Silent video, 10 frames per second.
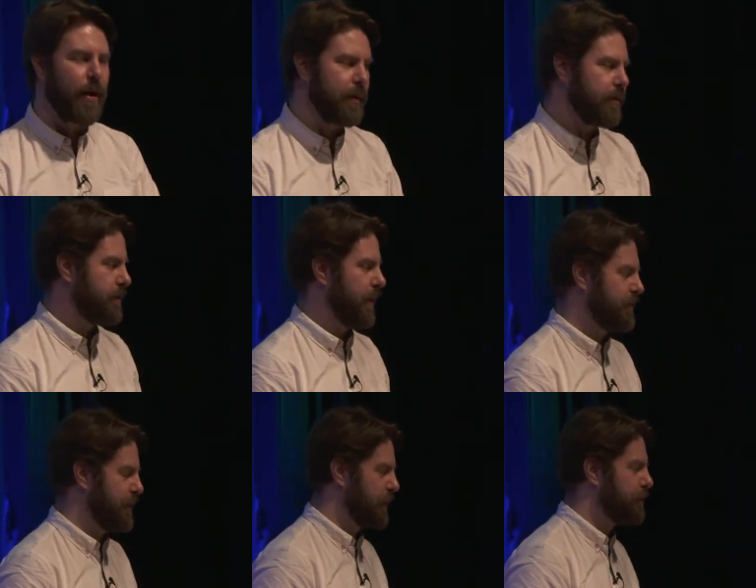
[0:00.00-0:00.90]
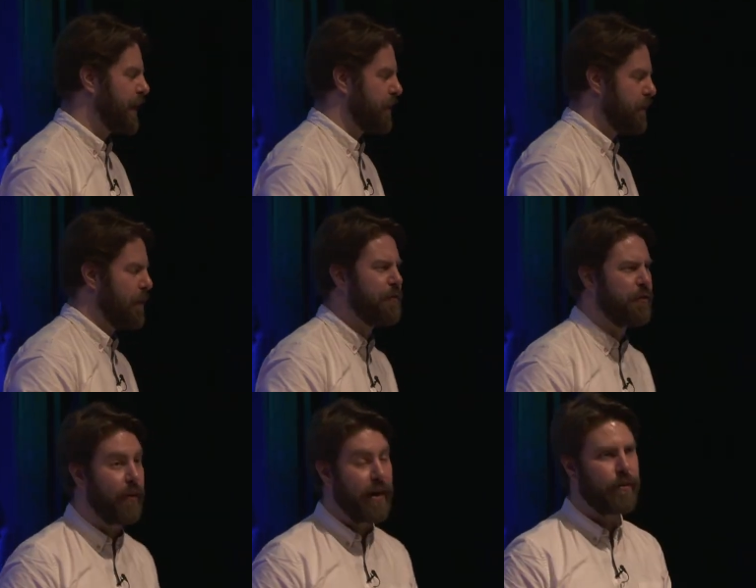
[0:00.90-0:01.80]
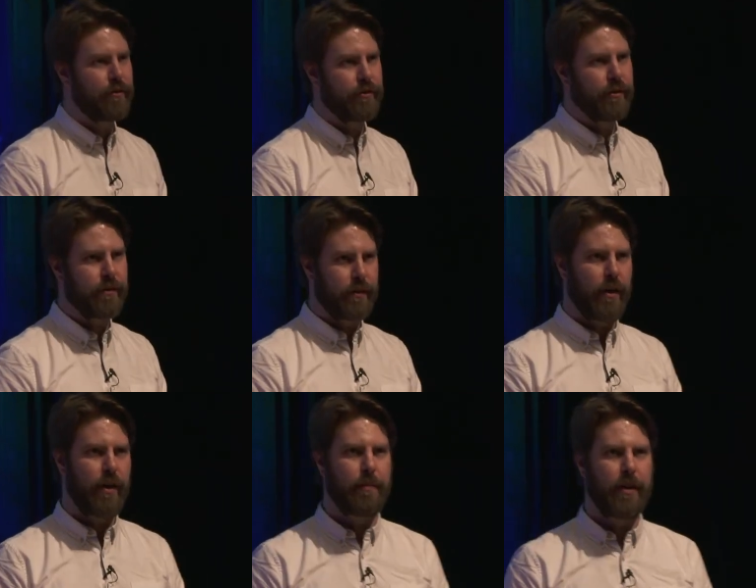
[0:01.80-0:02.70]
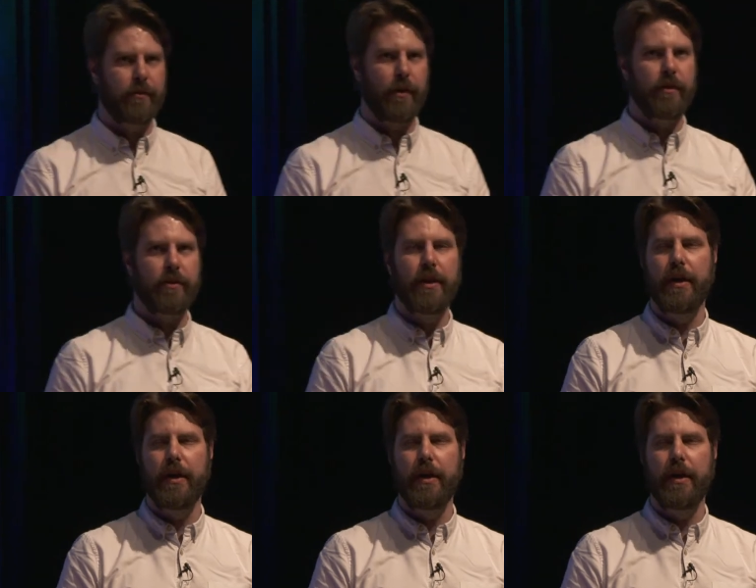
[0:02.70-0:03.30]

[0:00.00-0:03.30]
by wind, as you would expect, a lot of offshore and onshore um, in Scotland.